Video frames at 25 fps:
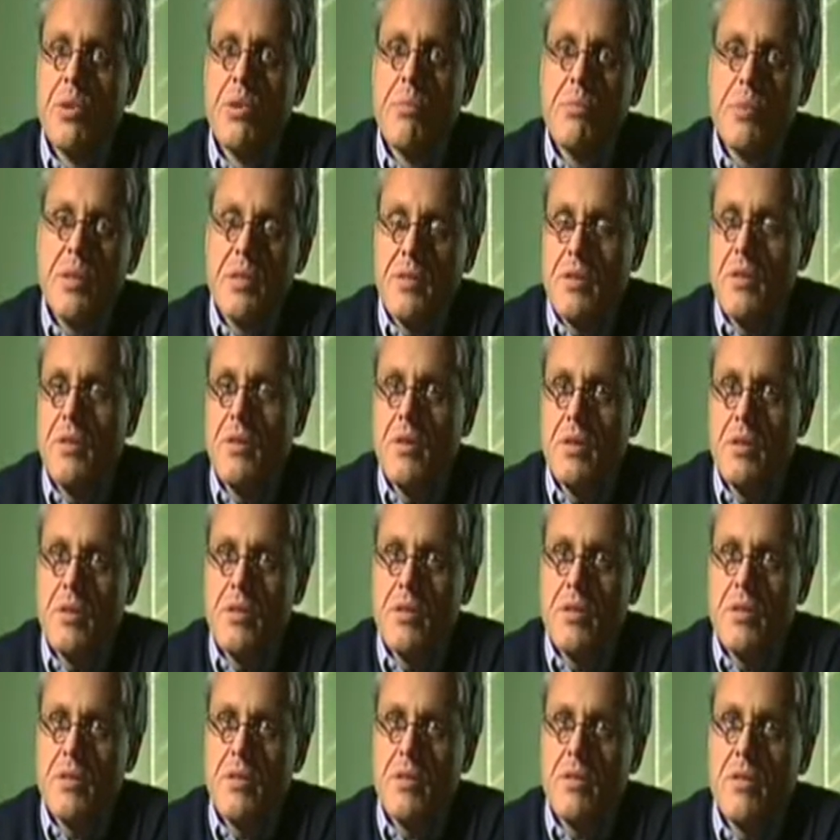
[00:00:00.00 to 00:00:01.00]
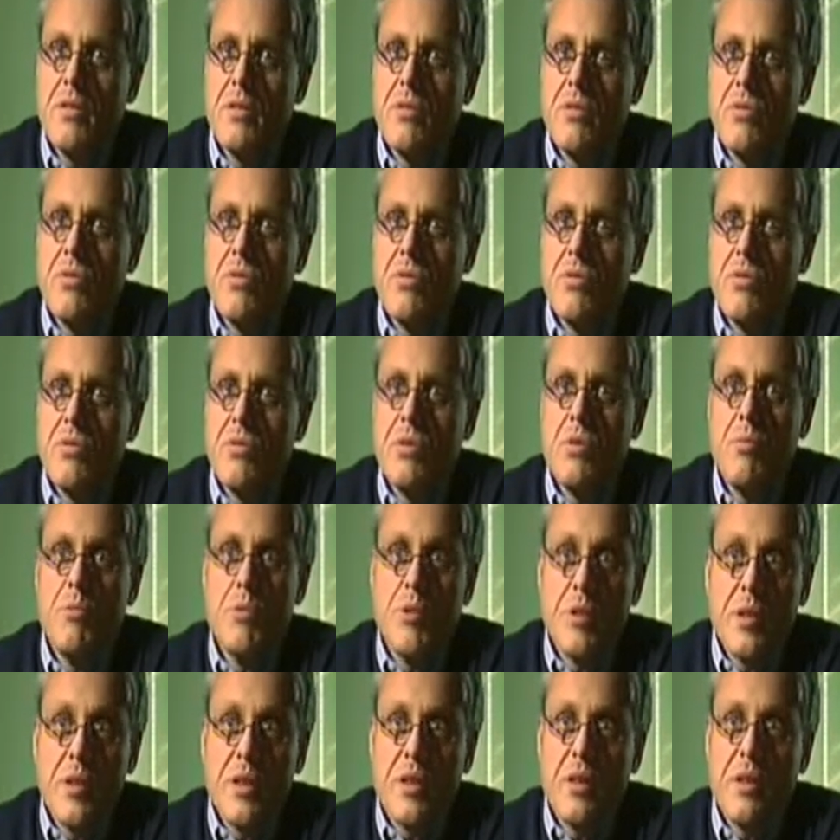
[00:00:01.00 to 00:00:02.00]
permit us to
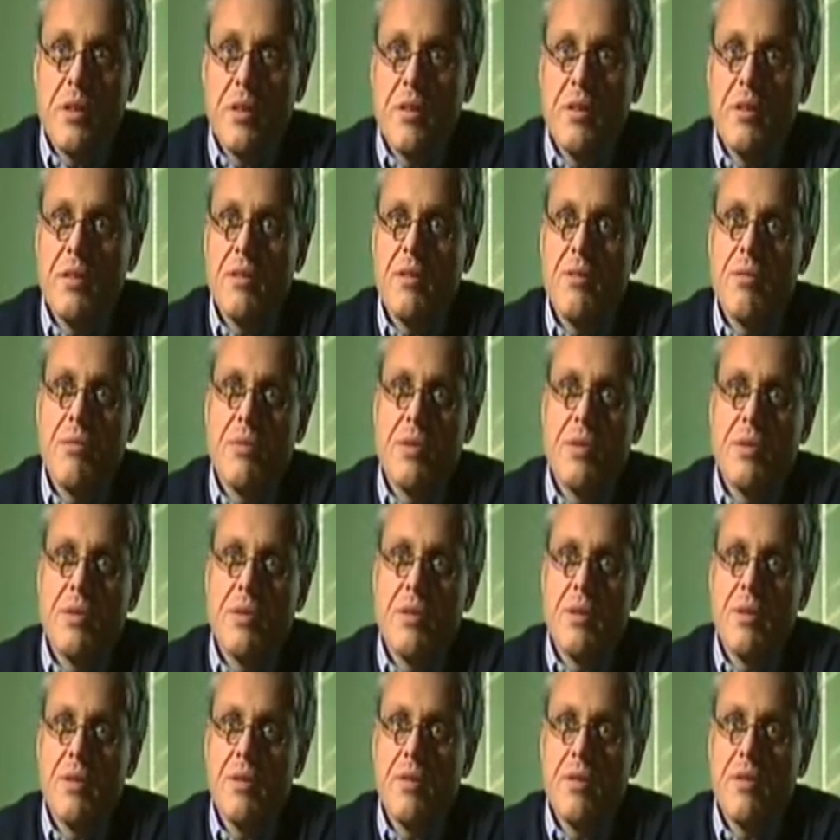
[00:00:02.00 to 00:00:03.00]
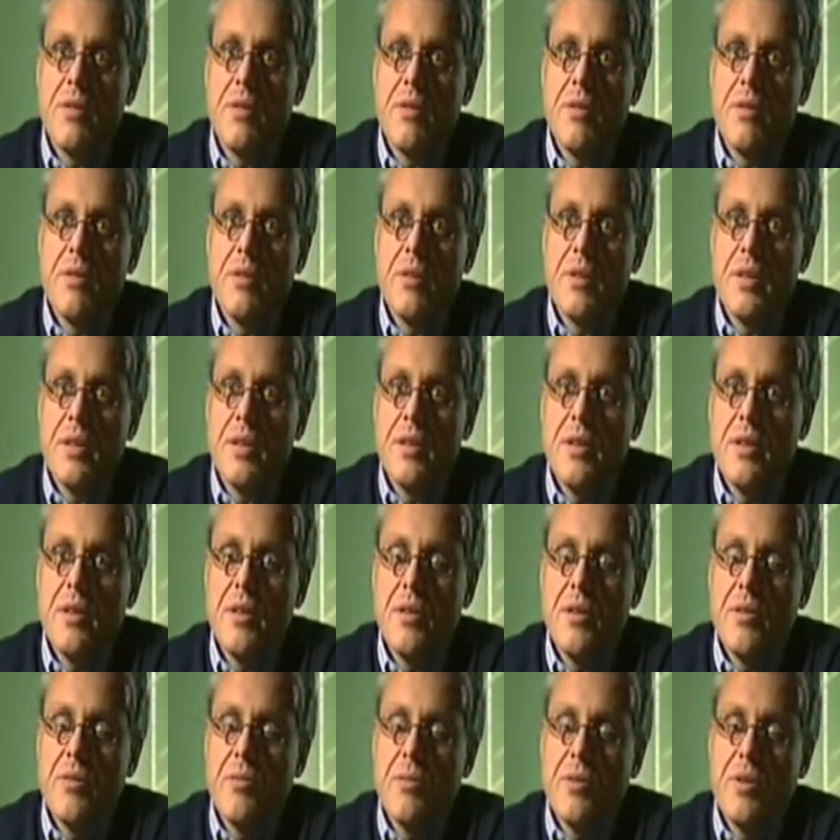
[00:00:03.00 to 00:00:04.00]
communicate with an,
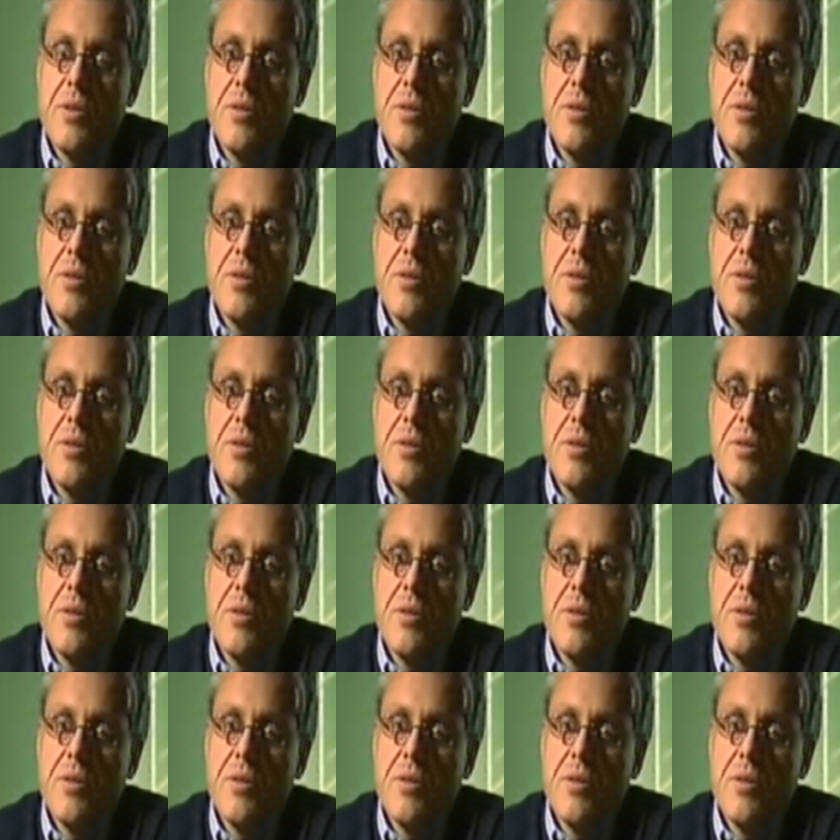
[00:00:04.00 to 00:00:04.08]
uh,